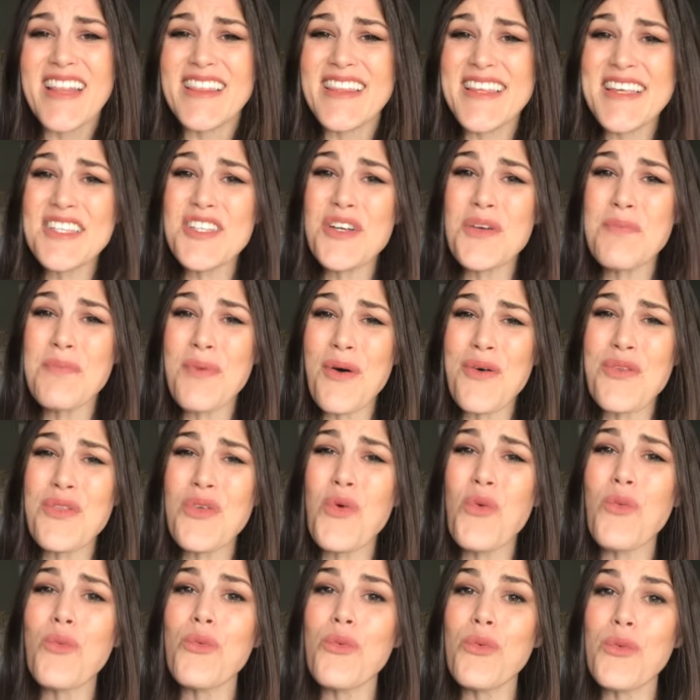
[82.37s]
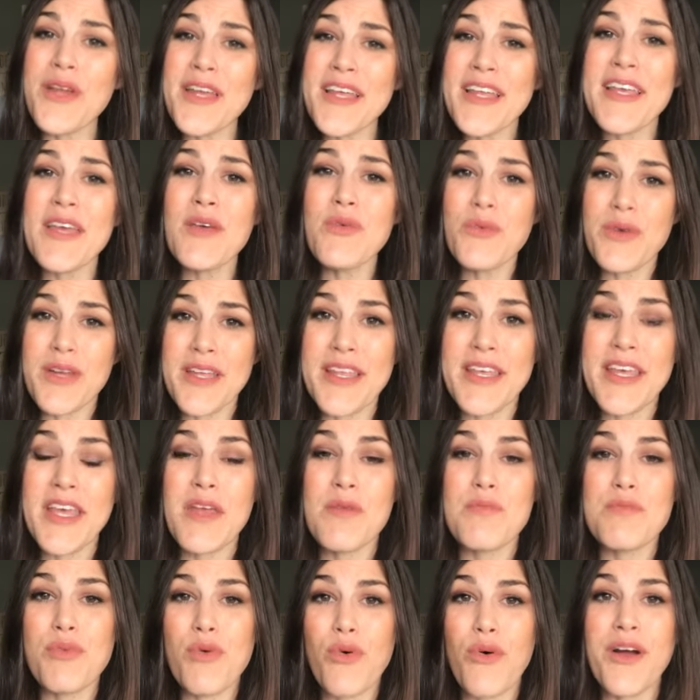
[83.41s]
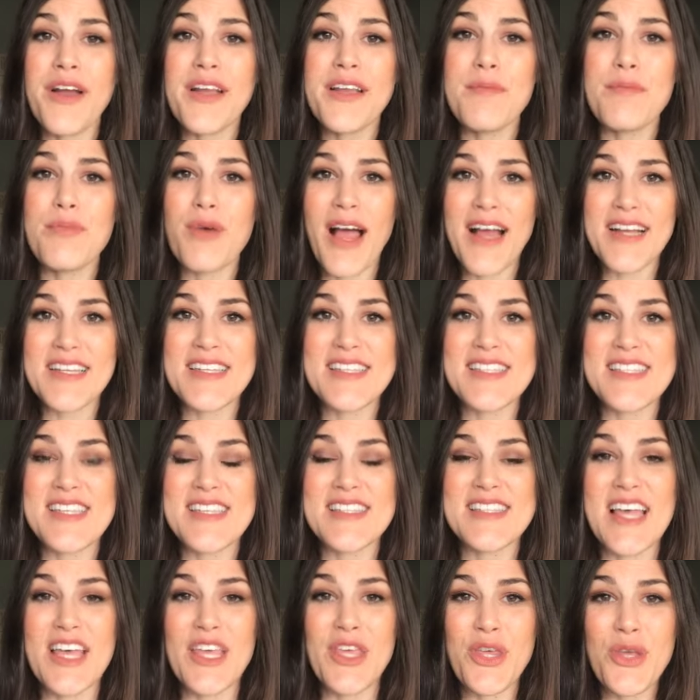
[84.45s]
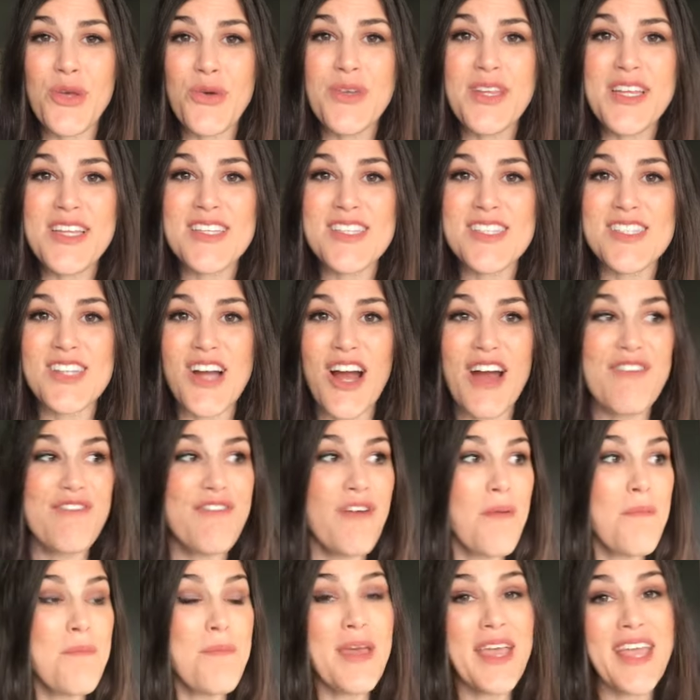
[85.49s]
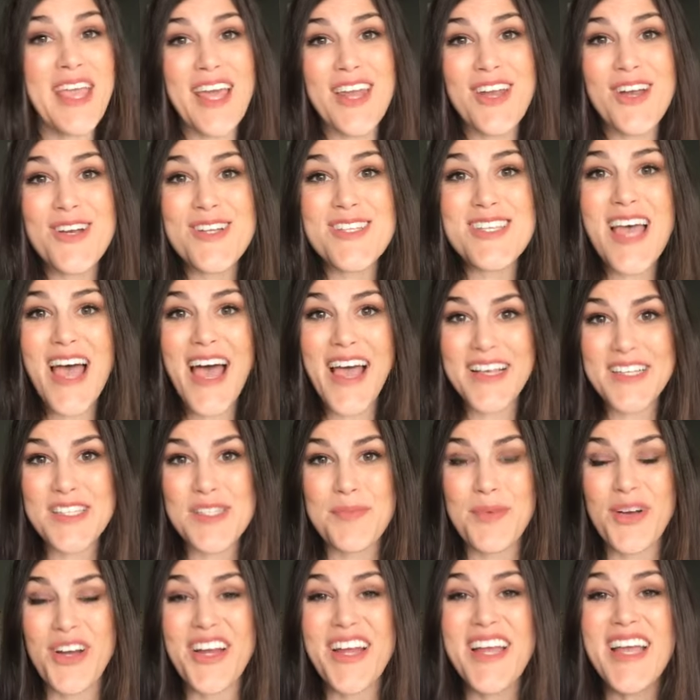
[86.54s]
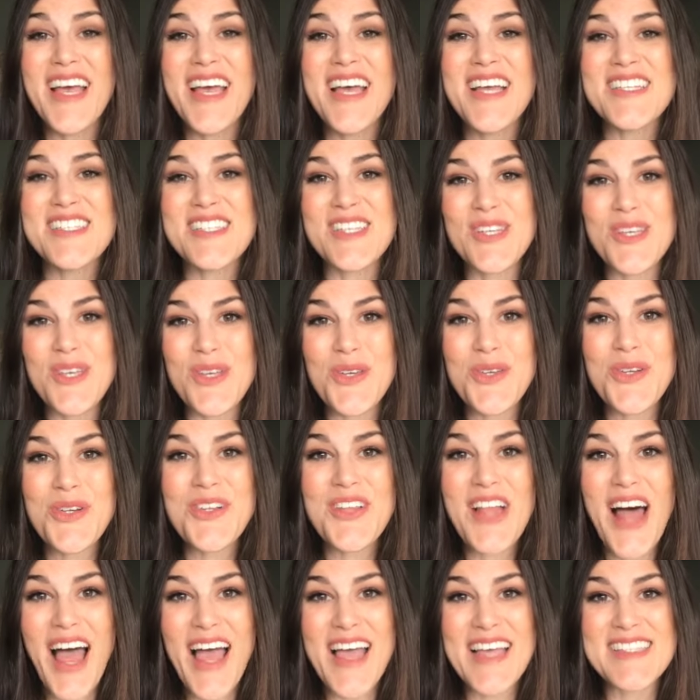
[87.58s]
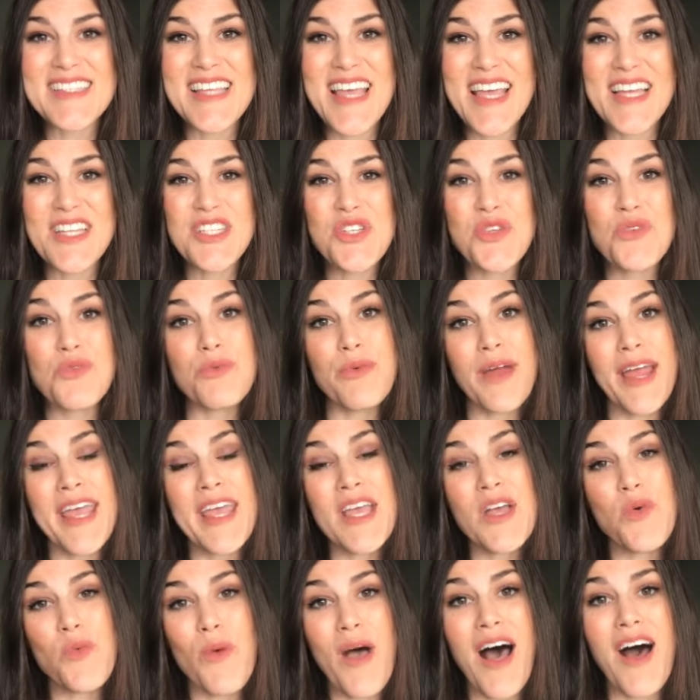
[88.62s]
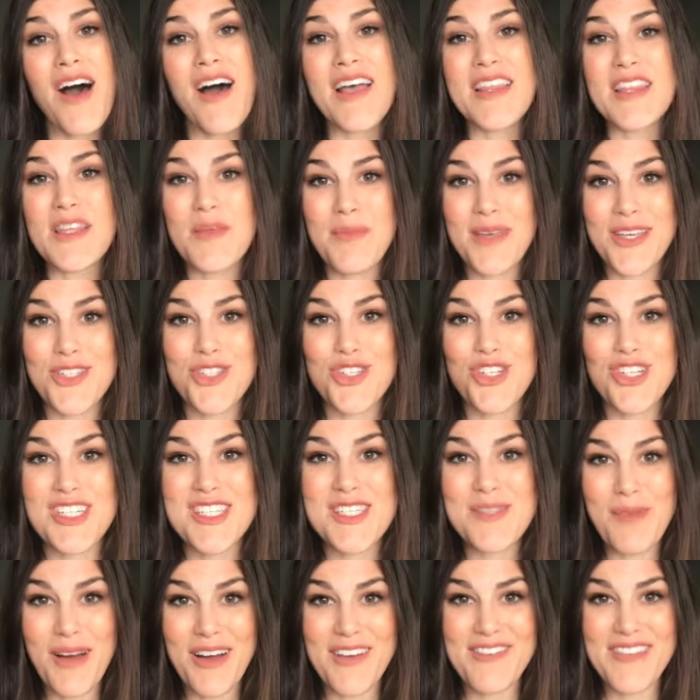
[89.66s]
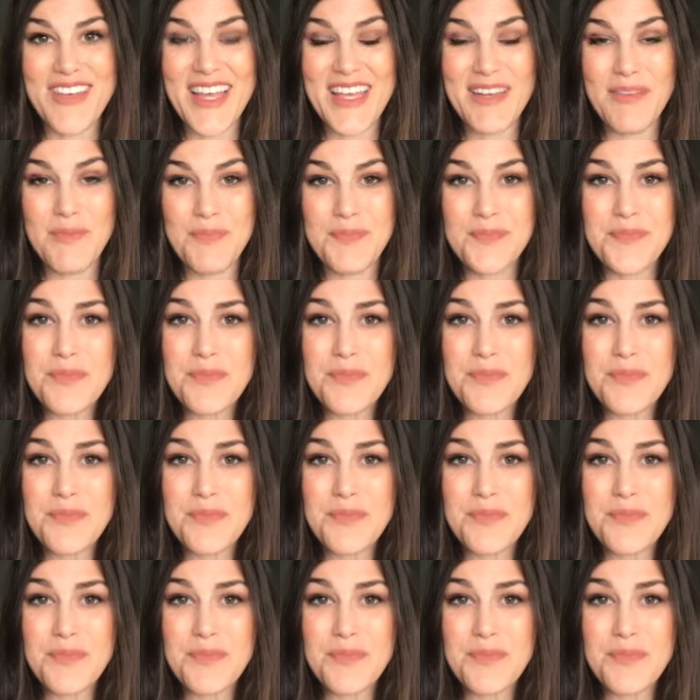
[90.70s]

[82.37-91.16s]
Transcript: These are both really important practices that you need to start from beginner to expert to utilize and to rank well in the Pinterest Smart Feed.